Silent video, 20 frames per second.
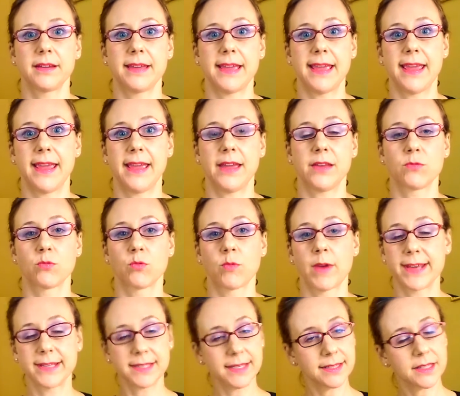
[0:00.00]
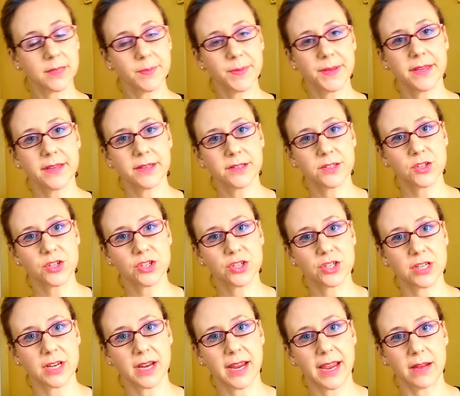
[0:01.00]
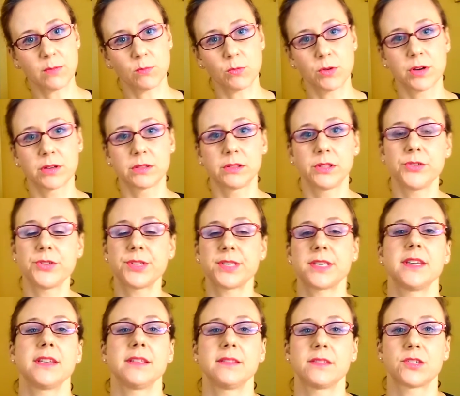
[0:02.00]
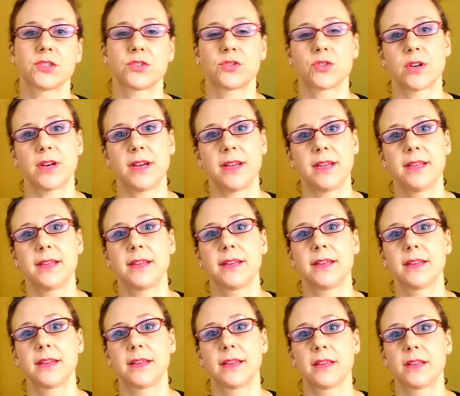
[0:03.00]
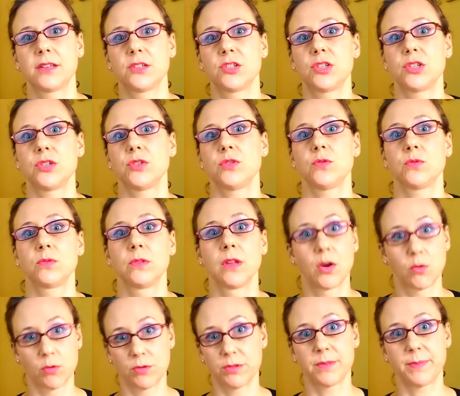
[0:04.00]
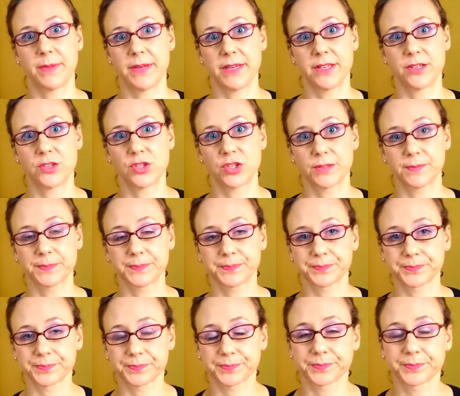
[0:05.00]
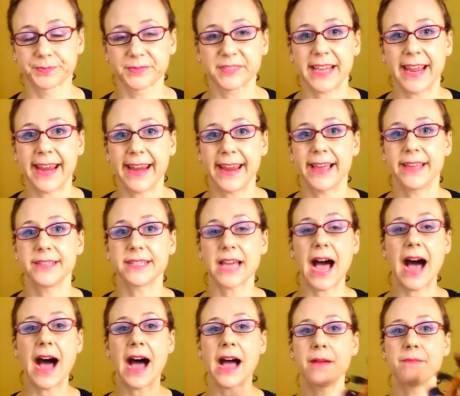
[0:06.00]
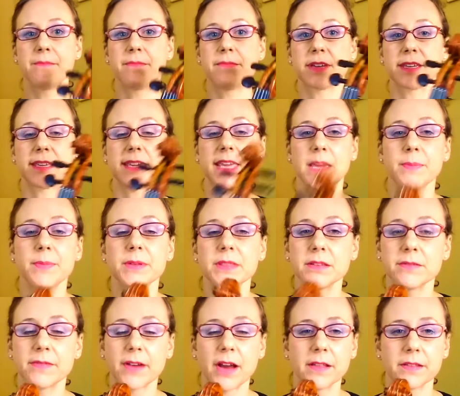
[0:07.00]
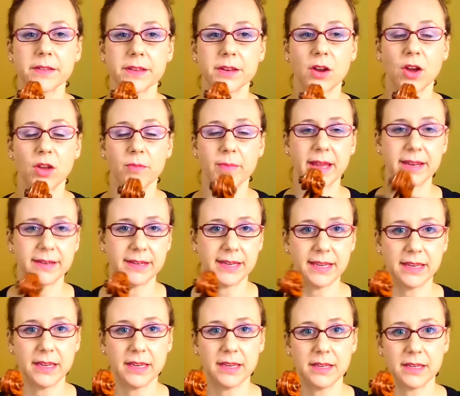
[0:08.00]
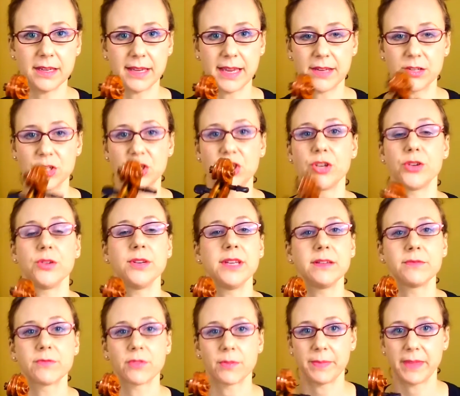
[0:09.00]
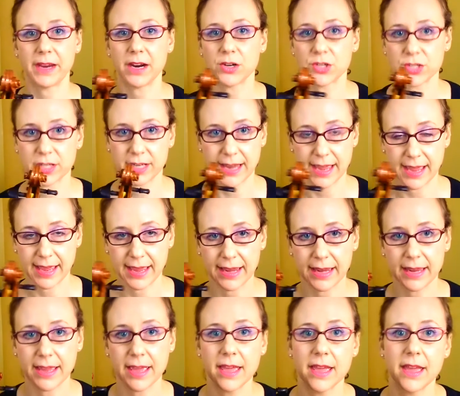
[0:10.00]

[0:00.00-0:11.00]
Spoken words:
and raising the pitch, and we're loosening the string to lower the pitch. And I'm keeping the violin on my knee and tuning from there today